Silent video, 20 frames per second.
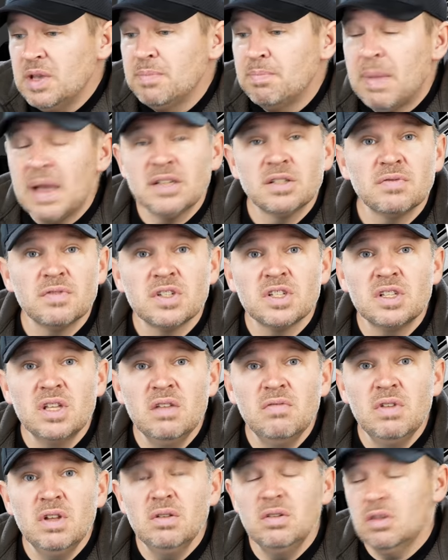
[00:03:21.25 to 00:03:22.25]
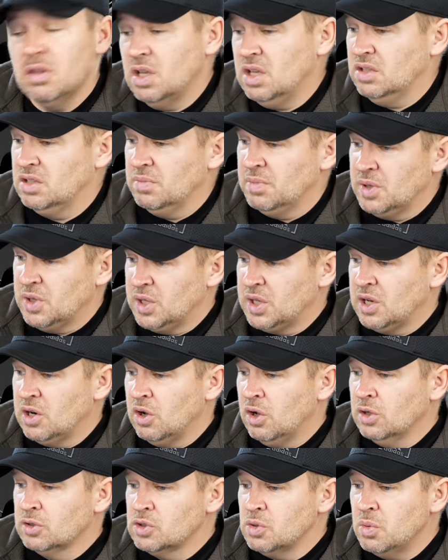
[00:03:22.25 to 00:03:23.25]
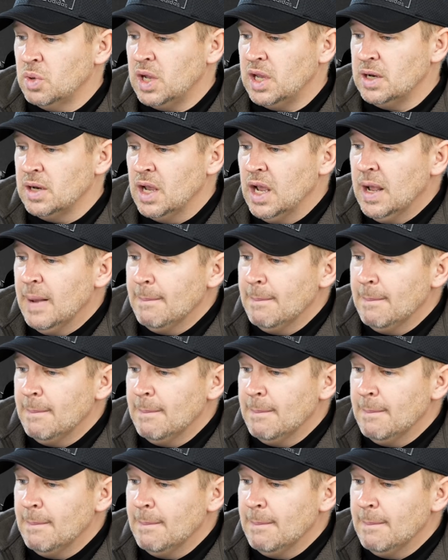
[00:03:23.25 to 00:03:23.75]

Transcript: best for Steven? Do you think something like an ultra wide?